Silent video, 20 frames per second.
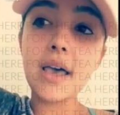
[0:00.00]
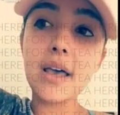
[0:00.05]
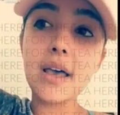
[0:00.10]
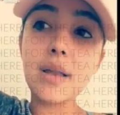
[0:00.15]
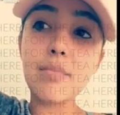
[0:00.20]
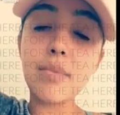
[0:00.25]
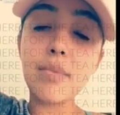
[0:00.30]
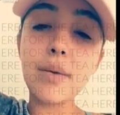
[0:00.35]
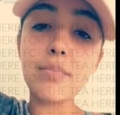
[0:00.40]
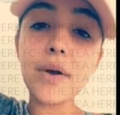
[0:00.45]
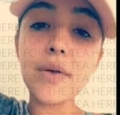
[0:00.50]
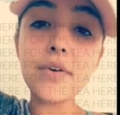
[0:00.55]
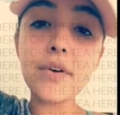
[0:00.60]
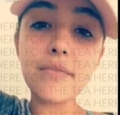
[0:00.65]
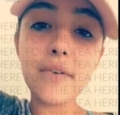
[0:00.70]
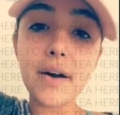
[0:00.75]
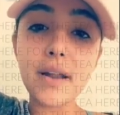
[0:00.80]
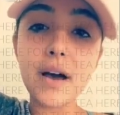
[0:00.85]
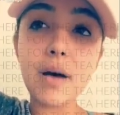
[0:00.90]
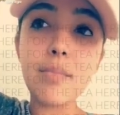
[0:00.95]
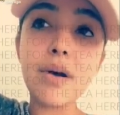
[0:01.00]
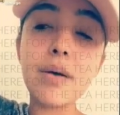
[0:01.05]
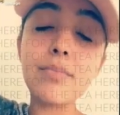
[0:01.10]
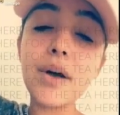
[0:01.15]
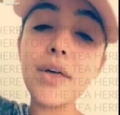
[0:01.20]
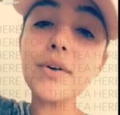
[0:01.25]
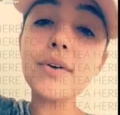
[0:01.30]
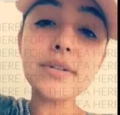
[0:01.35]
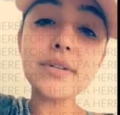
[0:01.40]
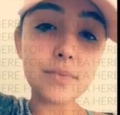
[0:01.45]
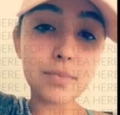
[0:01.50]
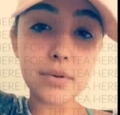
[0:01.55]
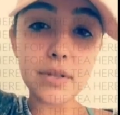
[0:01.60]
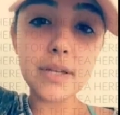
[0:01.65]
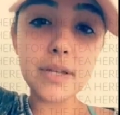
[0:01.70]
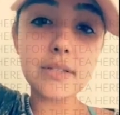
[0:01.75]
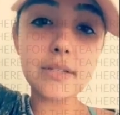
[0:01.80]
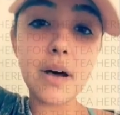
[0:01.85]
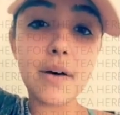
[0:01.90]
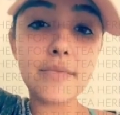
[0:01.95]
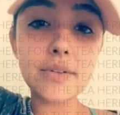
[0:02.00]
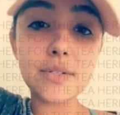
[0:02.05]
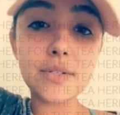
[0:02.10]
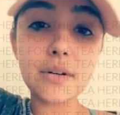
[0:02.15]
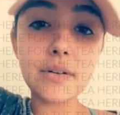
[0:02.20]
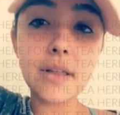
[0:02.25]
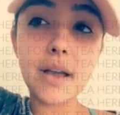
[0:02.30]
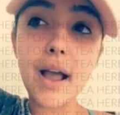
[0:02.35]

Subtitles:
And my brother found out. My brother is a police officer.